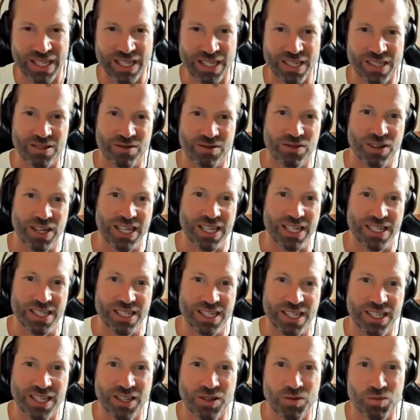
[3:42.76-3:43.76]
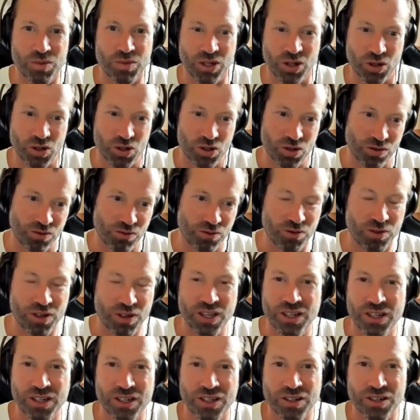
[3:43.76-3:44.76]
he's a fucking dick because of
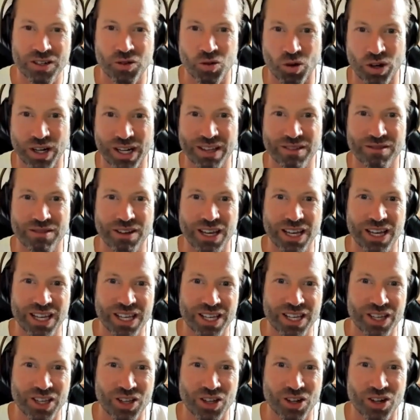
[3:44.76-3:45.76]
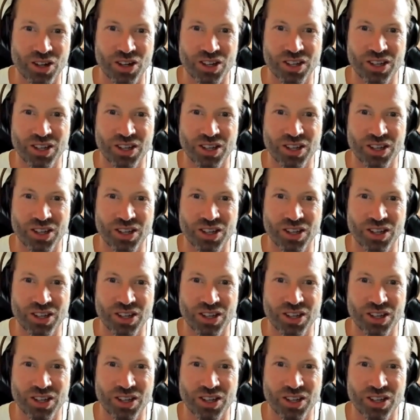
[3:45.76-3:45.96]
whatever, you know.